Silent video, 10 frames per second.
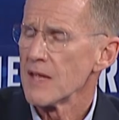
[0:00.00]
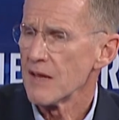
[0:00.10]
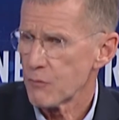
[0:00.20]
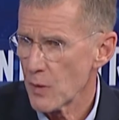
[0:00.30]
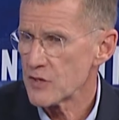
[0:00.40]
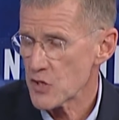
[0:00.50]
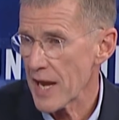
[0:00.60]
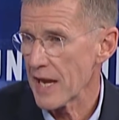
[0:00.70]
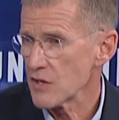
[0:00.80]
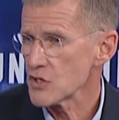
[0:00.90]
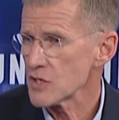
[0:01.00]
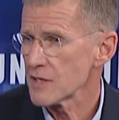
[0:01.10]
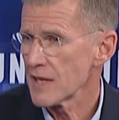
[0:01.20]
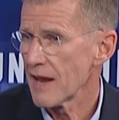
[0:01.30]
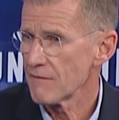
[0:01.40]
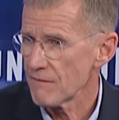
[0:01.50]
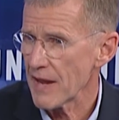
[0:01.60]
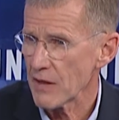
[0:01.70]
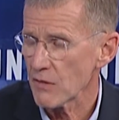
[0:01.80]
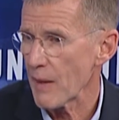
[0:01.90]
If we change and
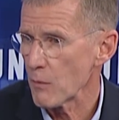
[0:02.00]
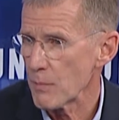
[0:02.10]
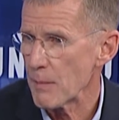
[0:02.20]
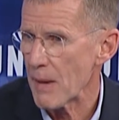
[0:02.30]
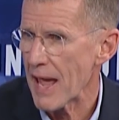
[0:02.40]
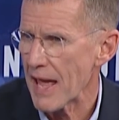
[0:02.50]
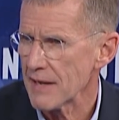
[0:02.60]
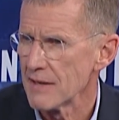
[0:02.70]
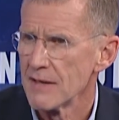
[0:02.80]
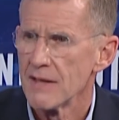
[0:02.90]
fail, that would be bad.